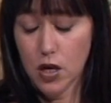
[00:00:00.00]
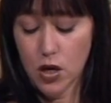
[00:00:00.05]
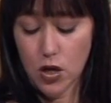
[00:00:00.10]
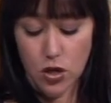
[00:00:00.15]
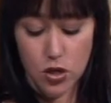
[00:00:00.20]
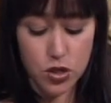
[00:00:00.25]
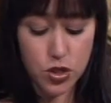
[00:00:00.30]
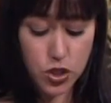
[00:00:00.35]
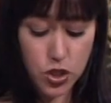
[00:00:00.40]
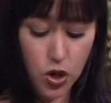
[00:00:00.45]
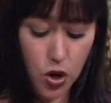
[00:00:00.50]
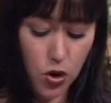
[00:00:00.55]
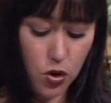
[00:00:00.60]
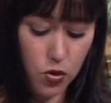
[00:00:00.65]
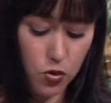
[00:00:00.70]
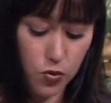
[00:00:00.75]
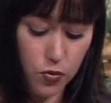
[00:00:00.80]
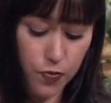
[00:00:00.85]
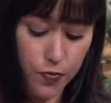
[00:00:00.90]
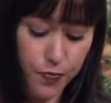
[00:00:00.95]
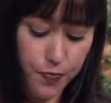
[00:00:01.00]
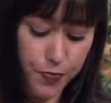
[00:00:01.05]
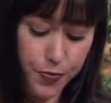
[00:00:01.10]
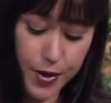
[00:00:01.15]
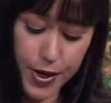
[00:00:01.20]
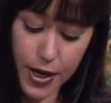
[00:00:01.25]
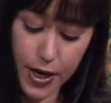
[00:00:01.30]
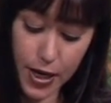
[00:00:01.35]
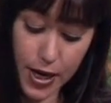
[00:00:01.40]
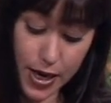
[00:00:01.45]
So
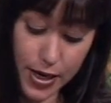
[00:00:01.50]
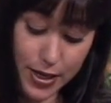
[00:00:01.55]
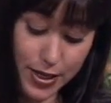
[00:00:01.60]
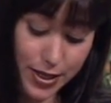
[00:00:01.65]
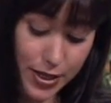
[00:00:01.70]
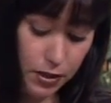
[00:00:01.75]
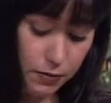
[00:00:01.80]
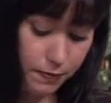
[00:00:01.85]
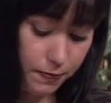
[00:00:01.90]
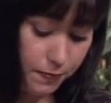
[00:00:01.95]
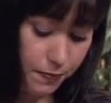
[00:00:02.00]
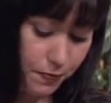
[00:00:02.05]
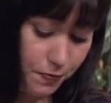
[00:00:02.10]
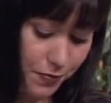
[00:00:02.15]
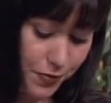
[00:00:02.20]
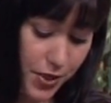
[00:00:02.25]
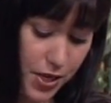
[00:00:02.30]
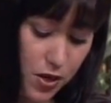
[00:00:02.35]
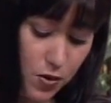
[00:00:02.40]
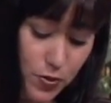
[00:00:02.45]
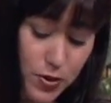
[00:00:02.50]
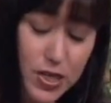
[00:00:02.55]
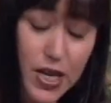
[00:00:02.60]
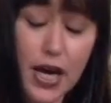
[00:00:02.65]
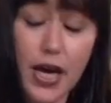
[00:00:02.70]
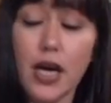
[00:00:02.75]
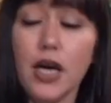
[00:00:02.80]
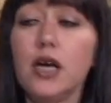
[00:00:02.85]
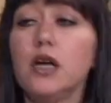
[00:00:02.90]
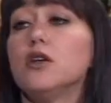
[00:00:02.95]
he was
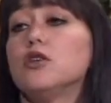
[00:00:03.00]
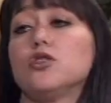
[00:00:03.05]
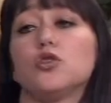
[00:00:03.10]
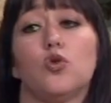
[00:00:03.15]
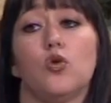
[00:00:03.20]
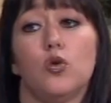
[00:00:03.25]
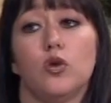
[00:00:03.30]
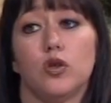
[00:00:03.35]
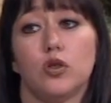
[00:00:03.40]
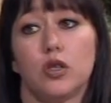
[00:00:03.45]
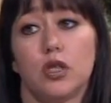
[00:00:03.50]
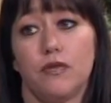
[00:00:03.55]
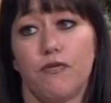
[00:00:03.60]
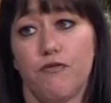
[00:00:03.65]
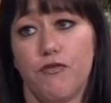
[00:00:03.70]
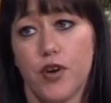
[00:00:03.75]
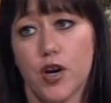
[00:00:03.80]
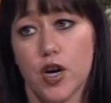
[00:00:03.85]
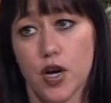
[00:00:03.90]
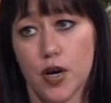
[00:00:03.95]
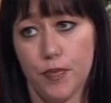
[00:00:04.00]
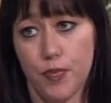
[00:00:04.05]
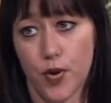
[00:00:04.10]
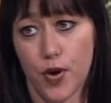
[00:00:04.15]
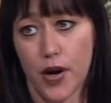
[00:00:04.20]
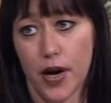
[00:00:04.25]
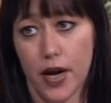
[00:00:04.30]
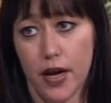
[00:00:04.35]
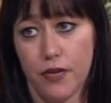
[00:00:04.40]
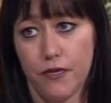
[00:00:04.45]
8 years old, very
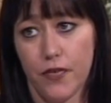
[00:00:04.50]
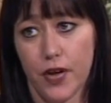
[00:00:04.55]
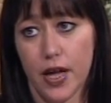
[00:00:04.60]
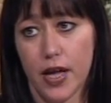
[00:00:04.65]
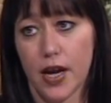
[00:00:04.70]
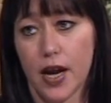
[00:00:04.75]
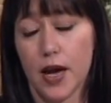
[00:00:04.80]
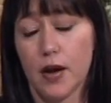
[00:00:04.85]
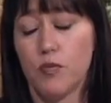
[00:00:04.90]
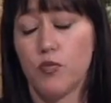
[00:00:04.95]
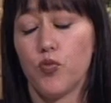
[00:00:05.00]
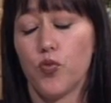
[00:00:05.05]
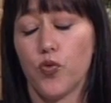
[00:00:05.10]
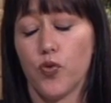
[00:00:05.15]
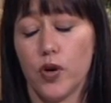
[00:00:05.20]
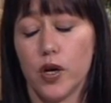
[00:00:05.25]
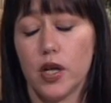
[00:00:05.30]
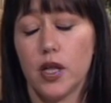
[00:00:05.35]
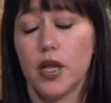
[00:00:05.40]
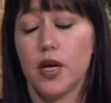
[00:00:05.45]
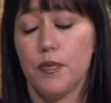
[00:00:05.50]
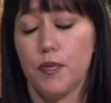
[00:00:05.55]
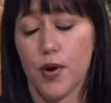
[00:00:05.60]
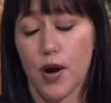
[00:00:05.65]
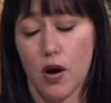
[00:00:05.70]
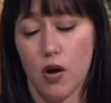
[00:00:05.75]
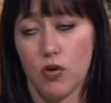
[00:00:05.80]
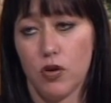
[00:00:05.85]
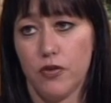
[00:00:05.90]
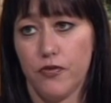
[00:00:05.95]
brave, and I'm really
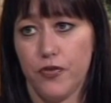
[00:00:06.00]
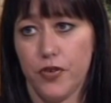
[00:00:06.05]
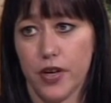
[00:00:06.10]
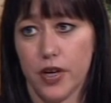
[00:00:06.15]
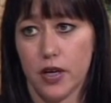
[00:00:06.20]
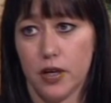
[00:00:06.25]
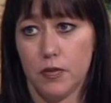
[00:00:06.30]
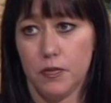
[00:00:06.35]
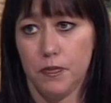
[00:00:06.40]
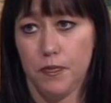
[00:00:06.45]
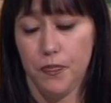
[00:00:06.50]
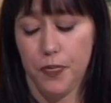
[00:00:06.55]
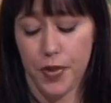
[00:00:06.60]
proud of him.